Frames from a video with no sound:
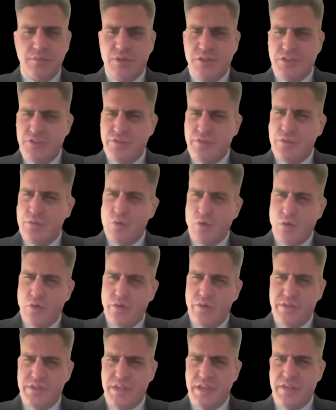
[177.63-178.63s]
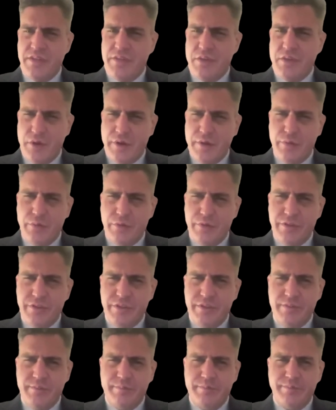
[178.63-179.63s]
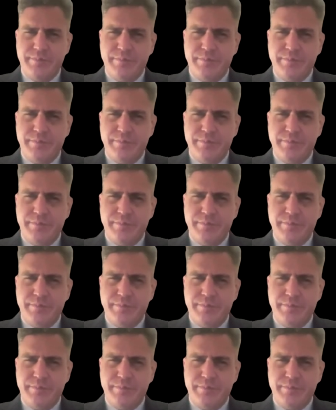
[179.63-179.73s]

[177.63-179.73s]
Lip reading: much of a role as I thought it would,